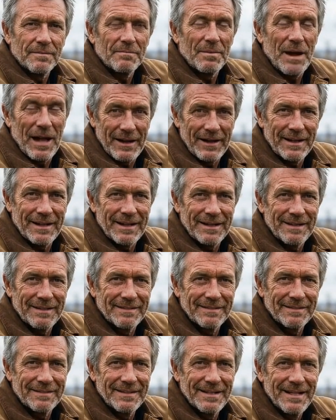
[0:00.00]
Period.
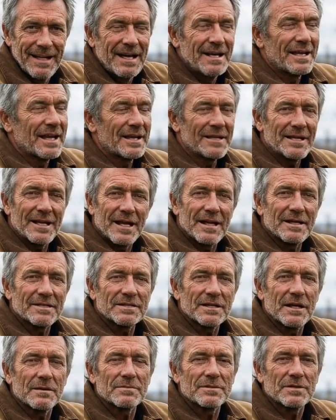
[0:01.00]
Nothing else
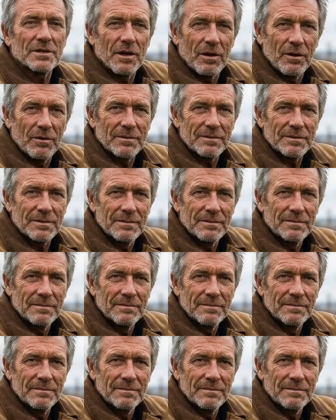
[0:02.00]
comes close.